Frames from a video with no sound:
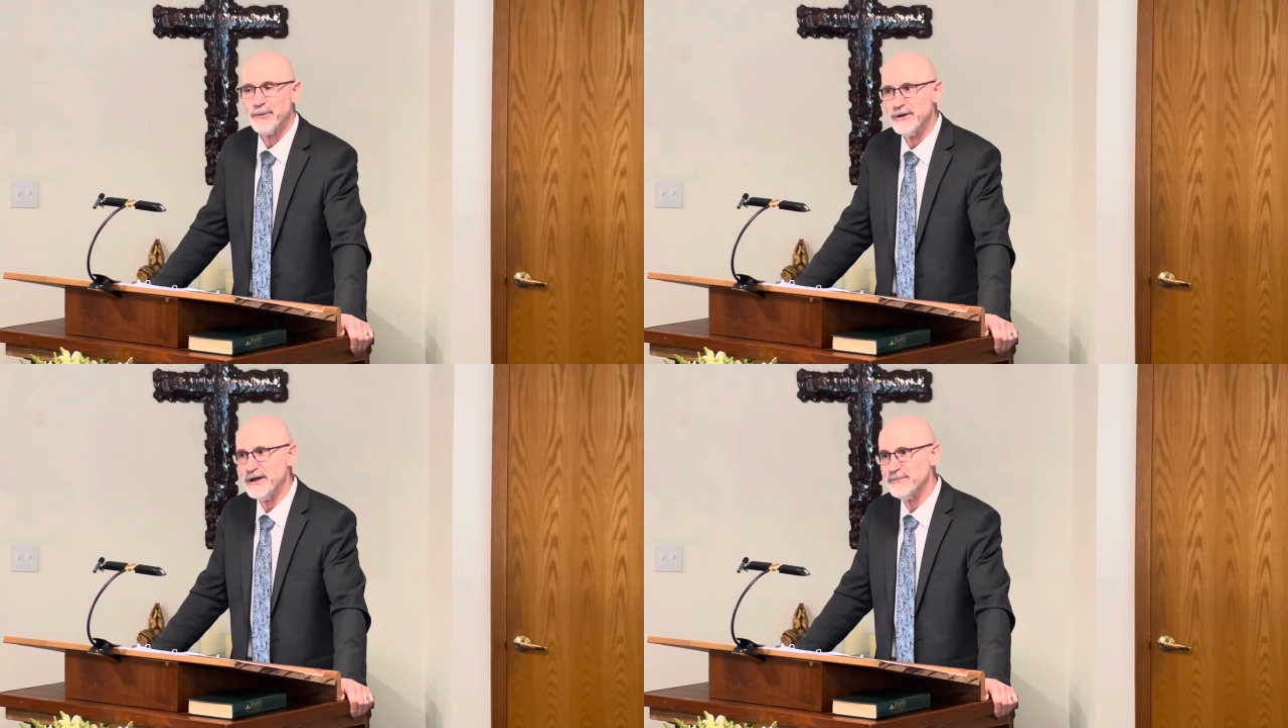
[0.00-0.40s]

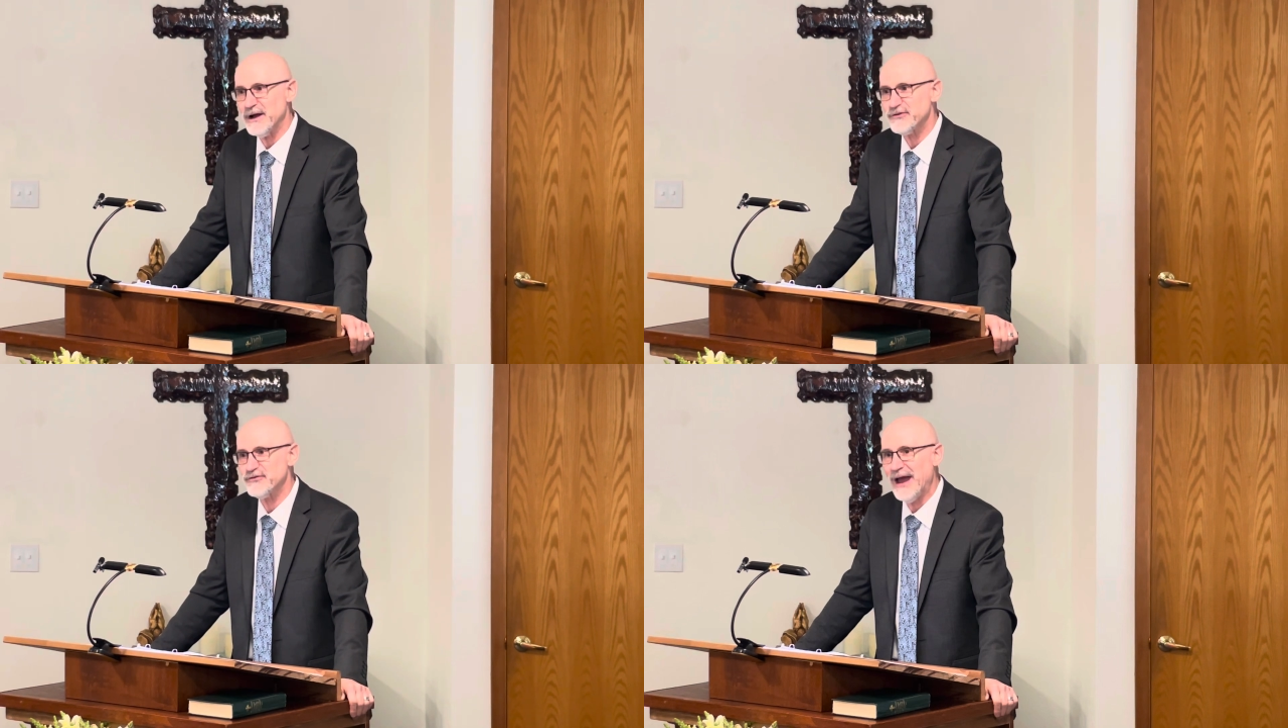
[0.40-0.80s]
pretty
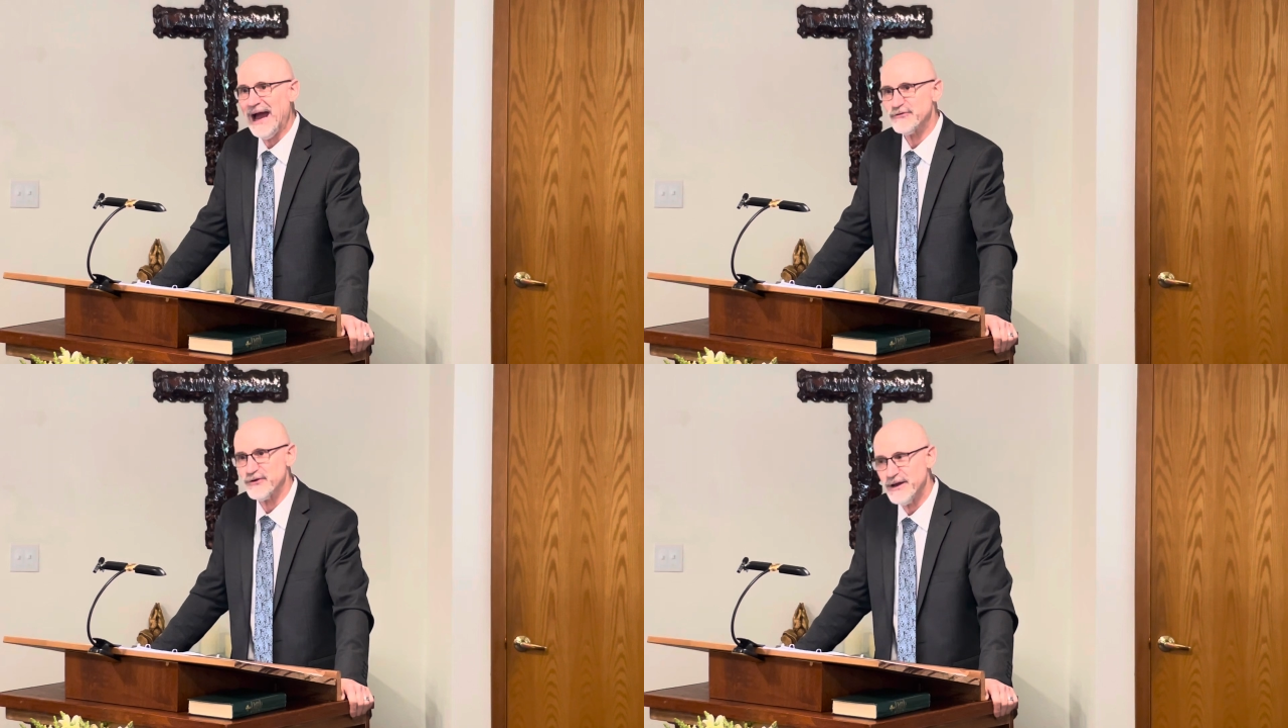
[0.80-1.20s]
much
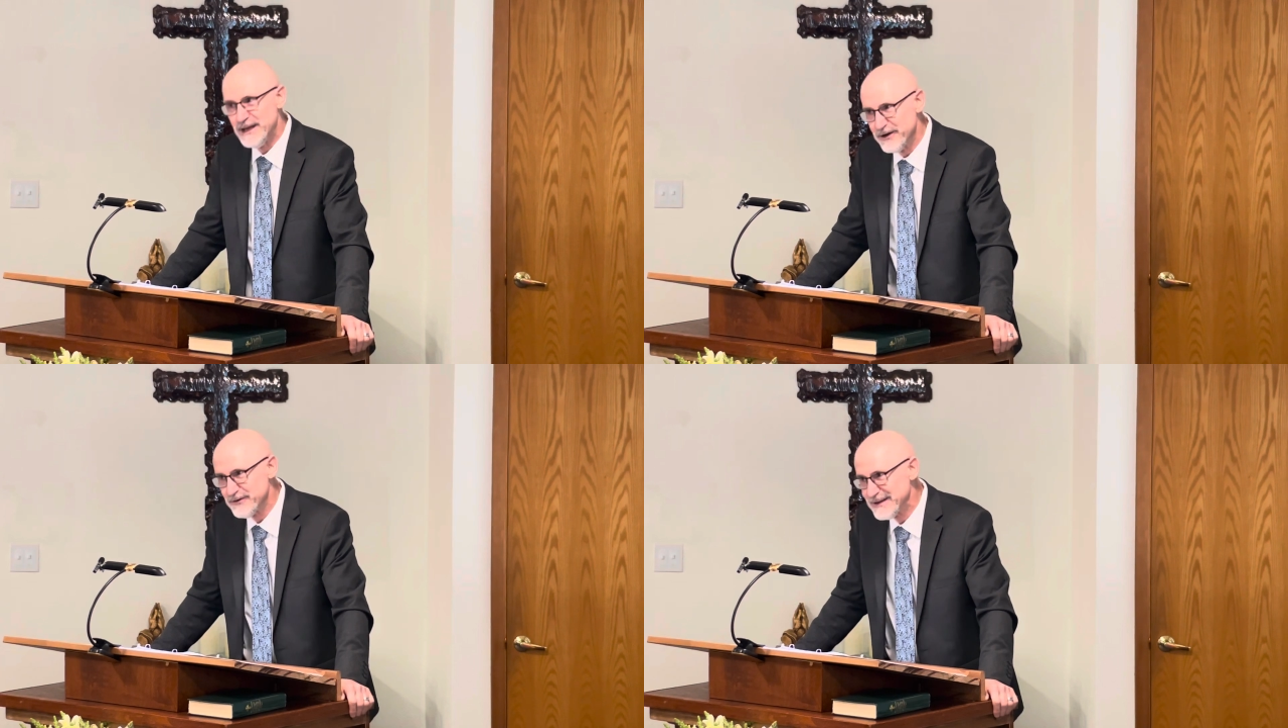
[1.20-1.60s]
after
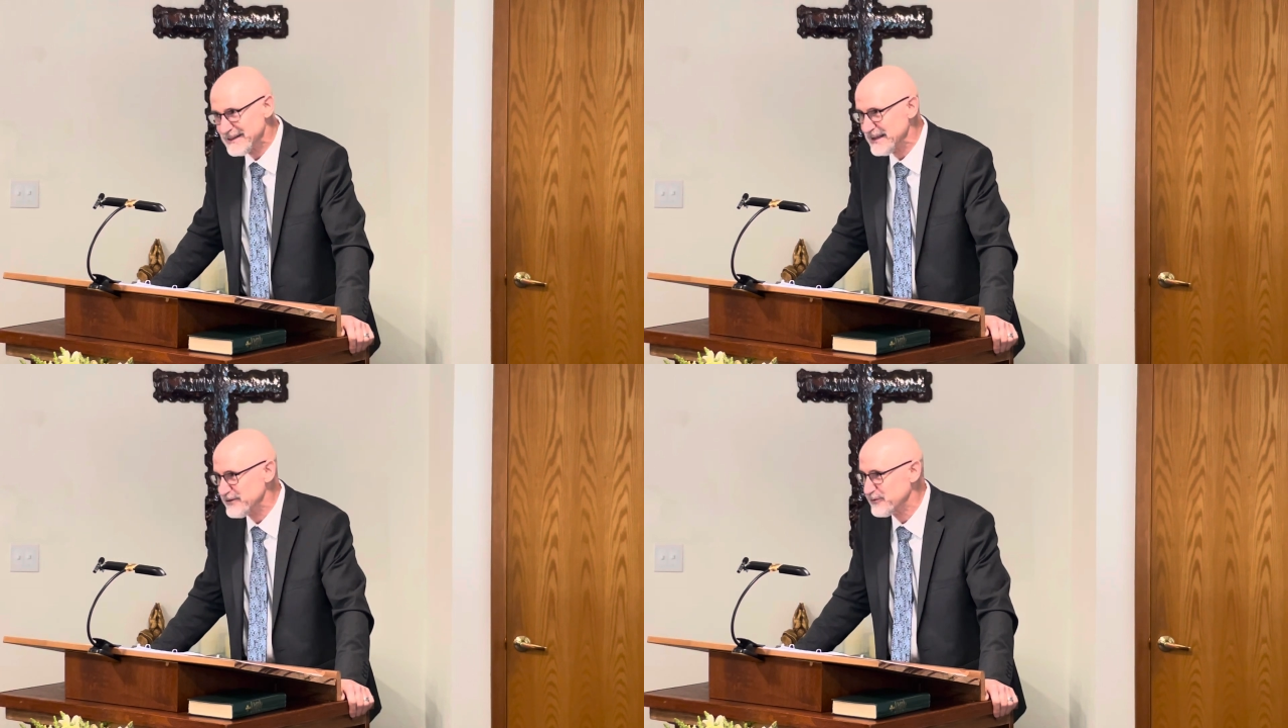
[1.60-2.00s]

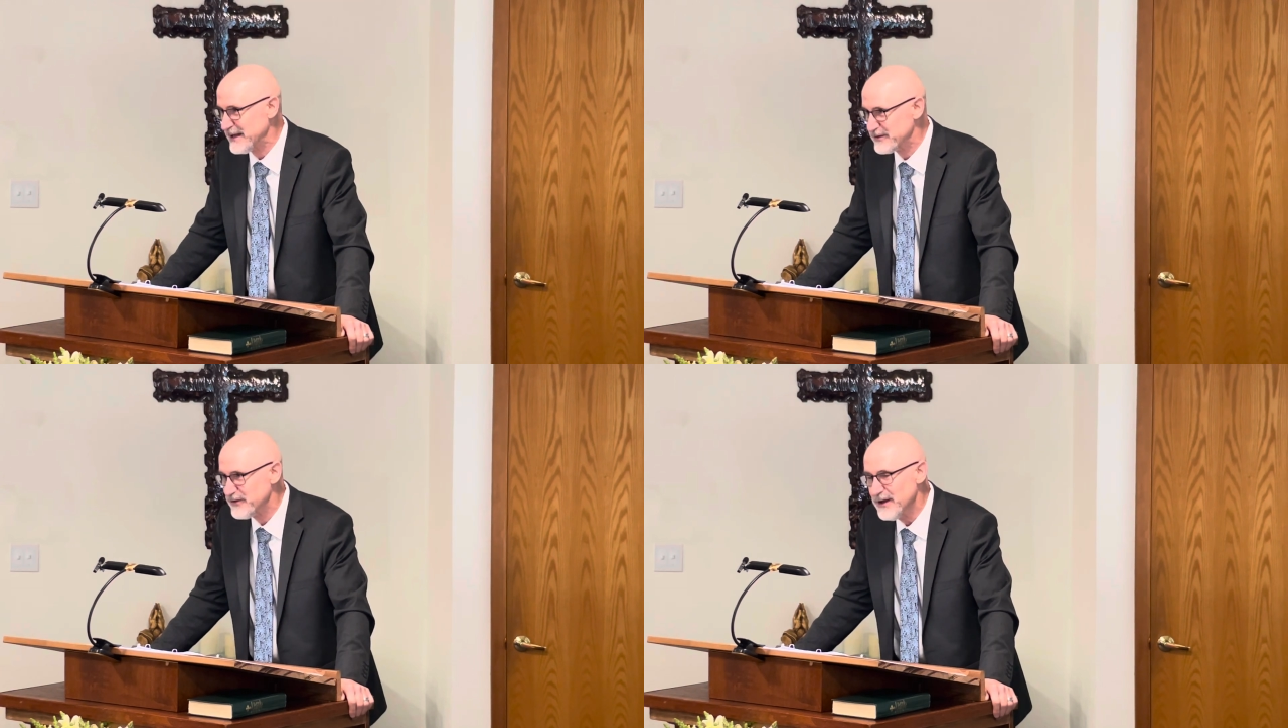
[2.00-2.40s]
hearing these
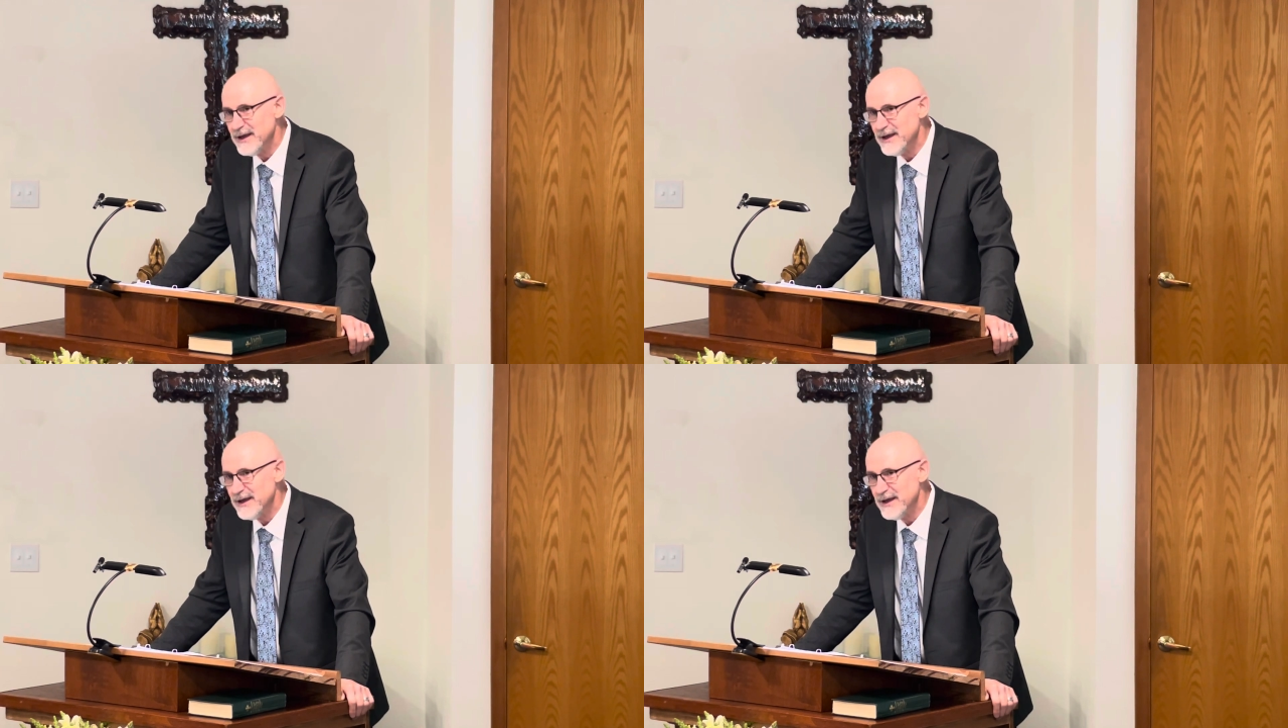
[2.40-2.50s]
things,